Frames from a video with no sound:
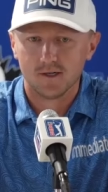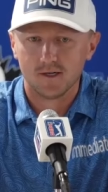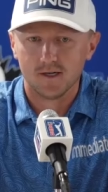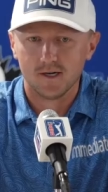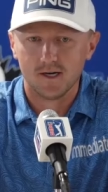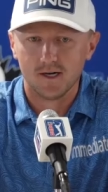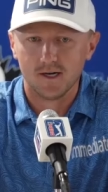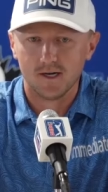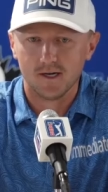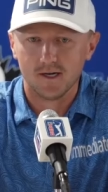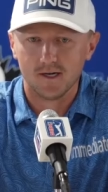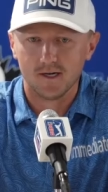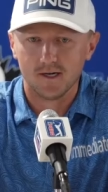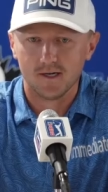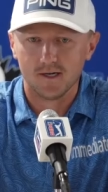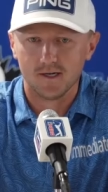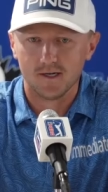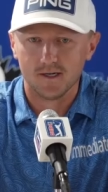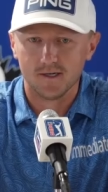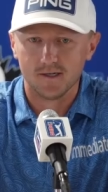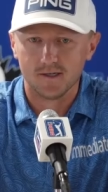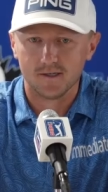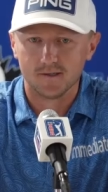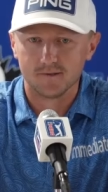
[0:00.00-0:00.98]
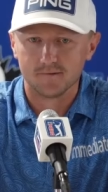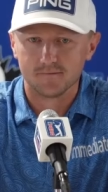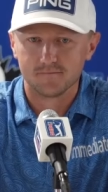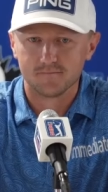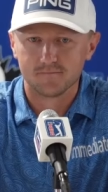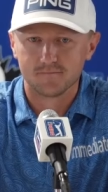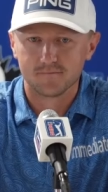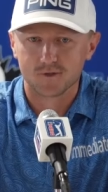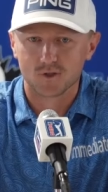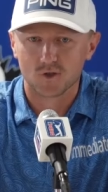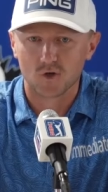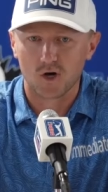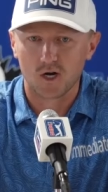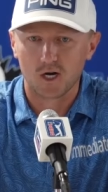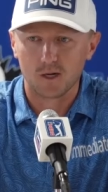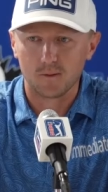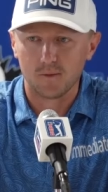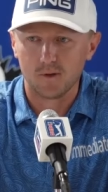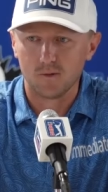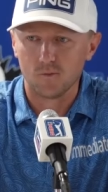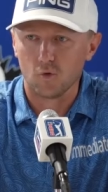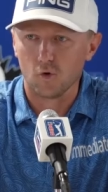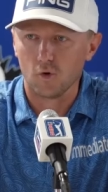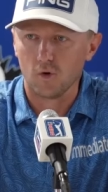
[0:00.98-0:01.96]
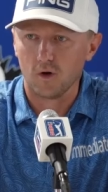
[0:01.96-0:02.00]
trying to
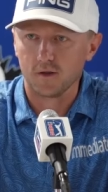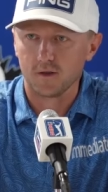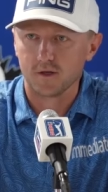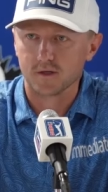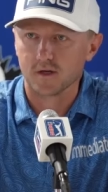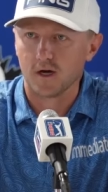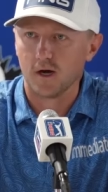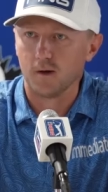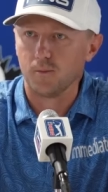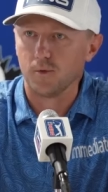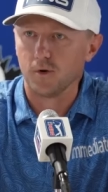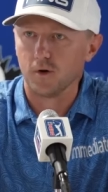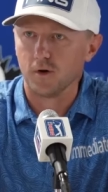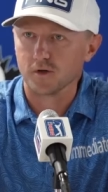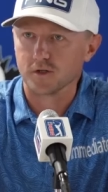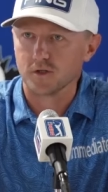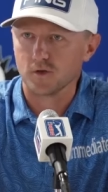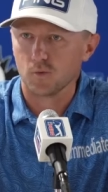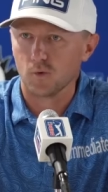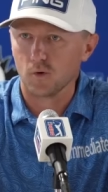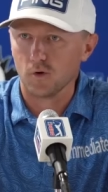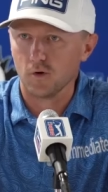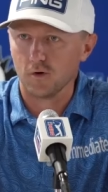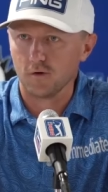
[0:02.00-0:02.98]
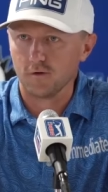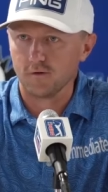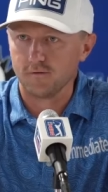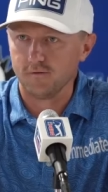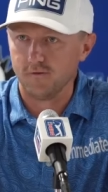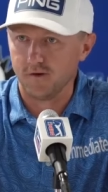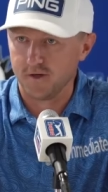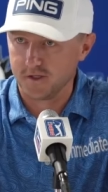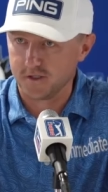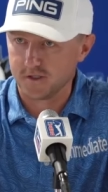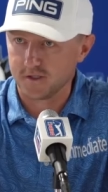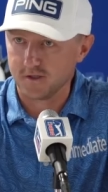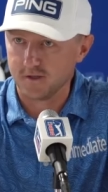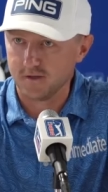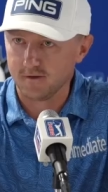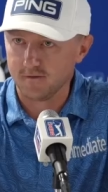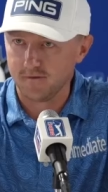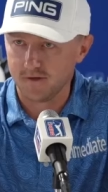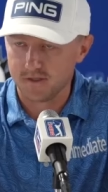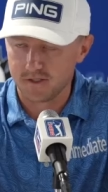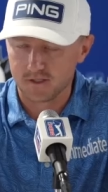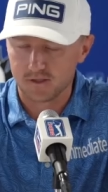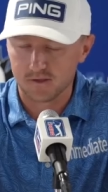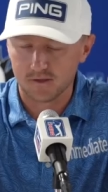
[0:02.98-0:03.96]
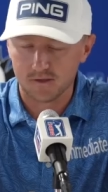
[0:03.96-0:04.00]
be more like the top players in the world
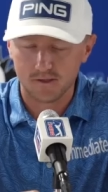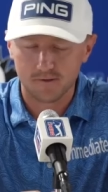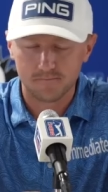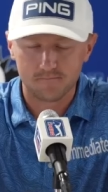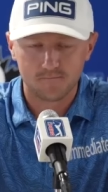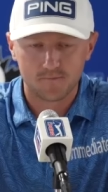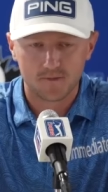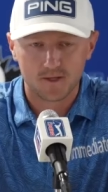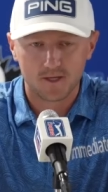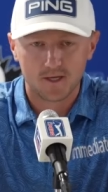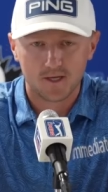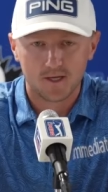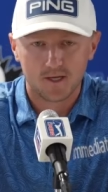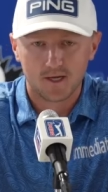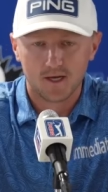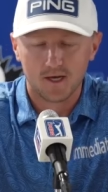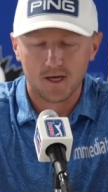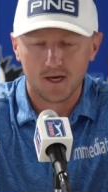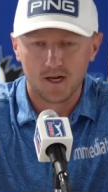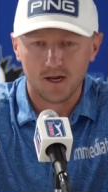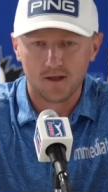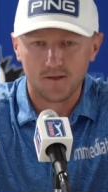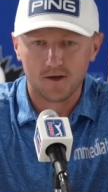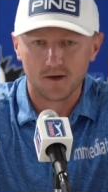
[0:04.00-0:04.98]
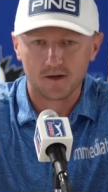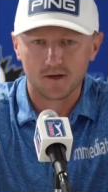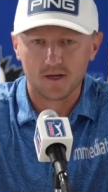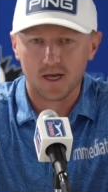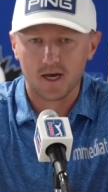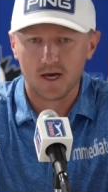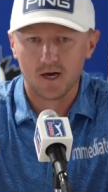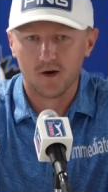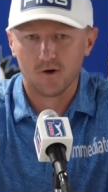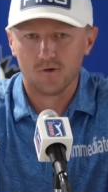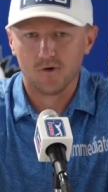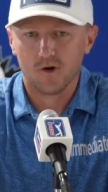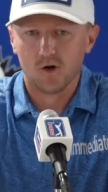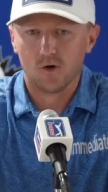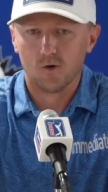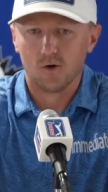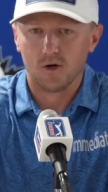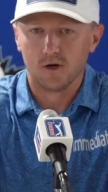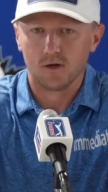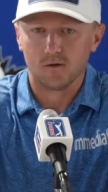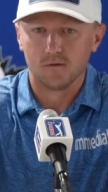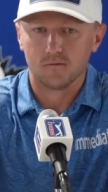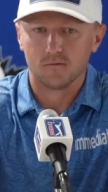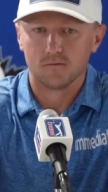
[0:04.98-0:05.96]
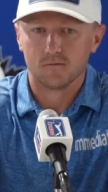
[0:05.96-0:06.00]
physically. And I think now,
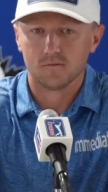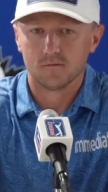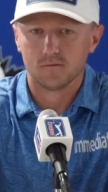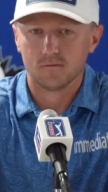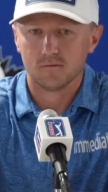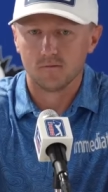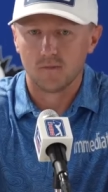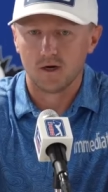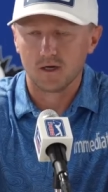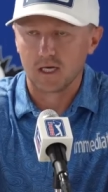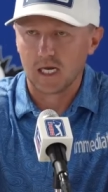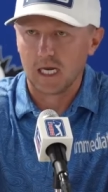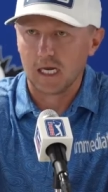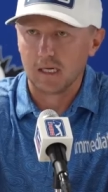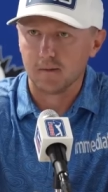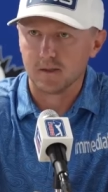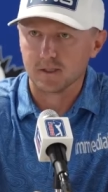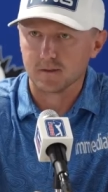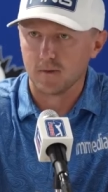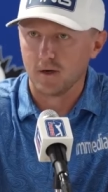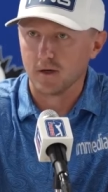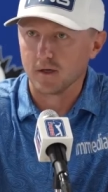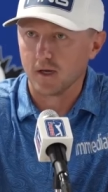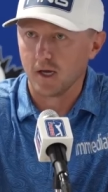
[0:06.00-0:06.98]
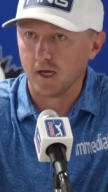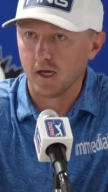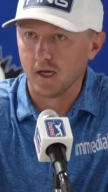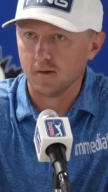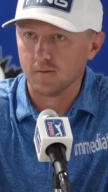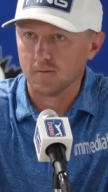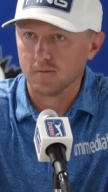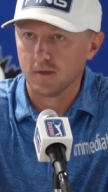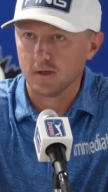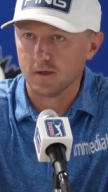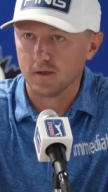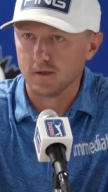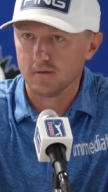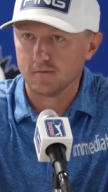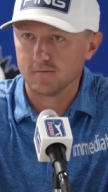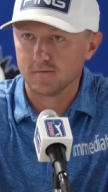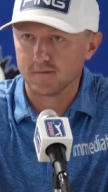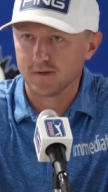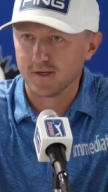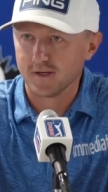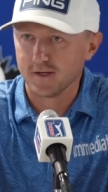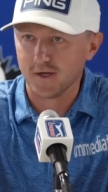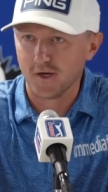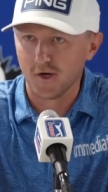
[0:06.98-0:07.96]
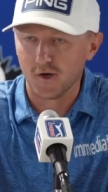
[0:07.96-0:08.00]
knowing my game is my game and,
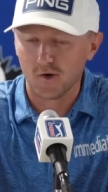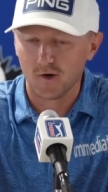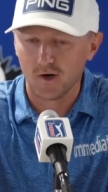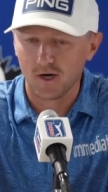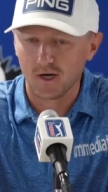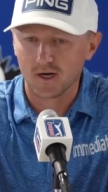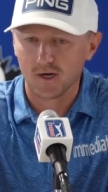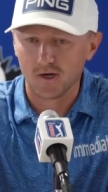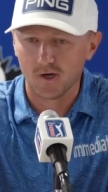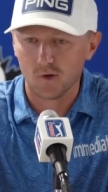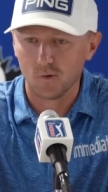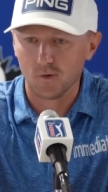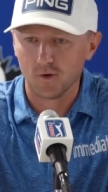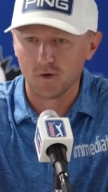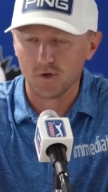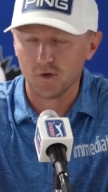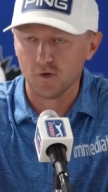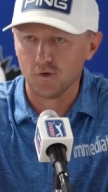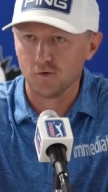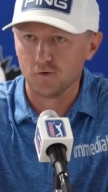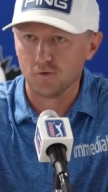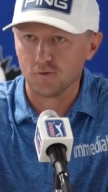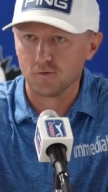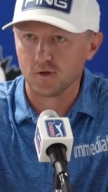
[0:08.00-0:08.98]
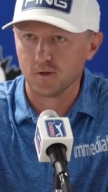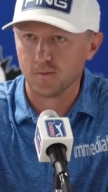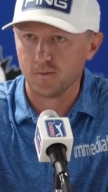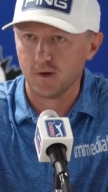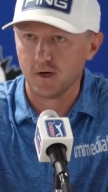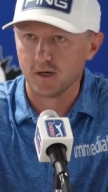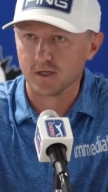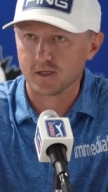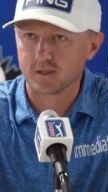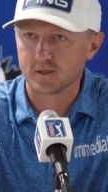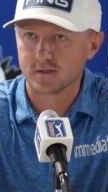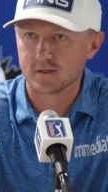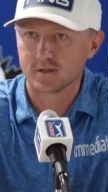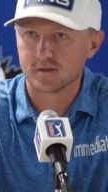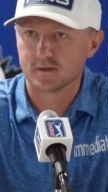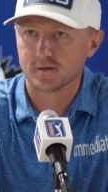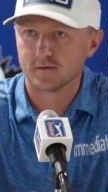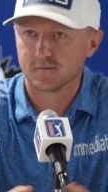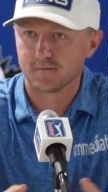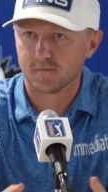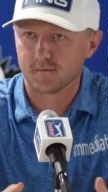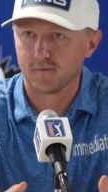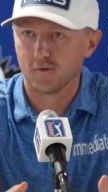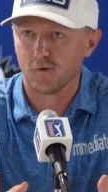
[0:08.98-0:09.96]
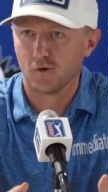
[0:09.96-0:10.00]
you know, I can only do the best
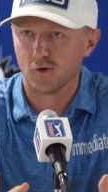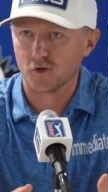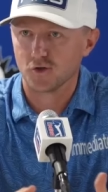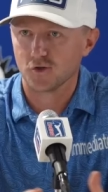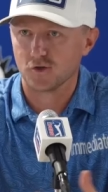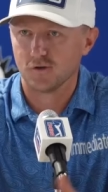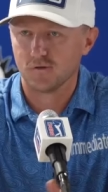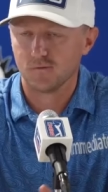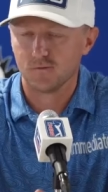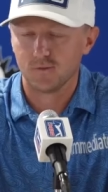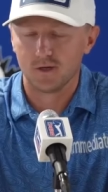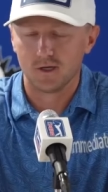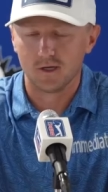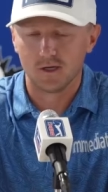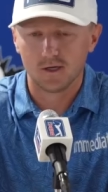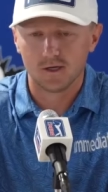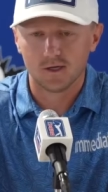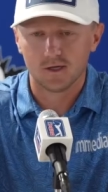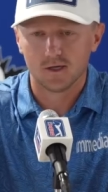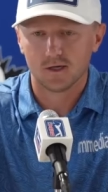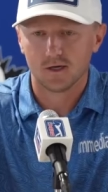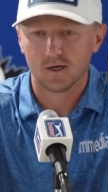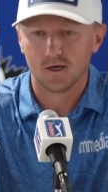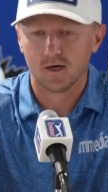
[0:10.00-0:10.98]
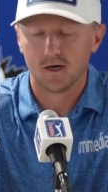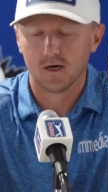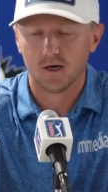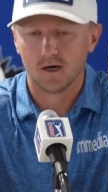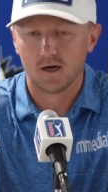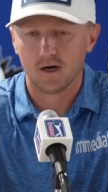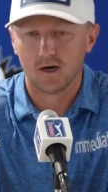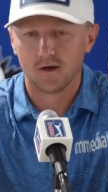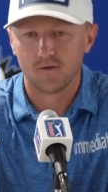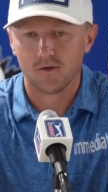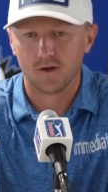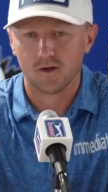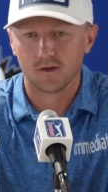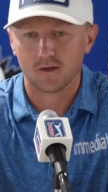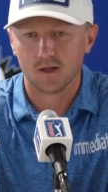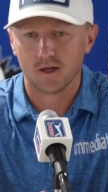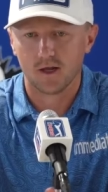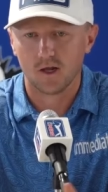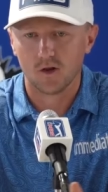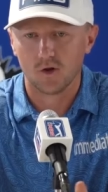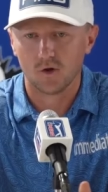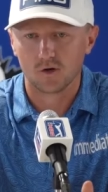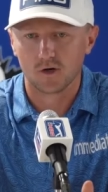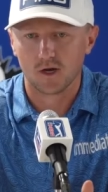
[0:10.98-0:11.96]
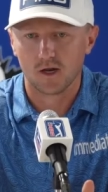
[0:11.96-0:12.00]
version of me, I think that I
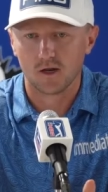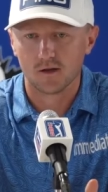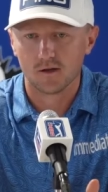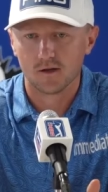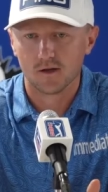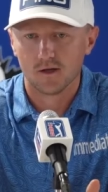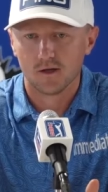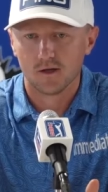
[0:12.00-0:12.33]
look at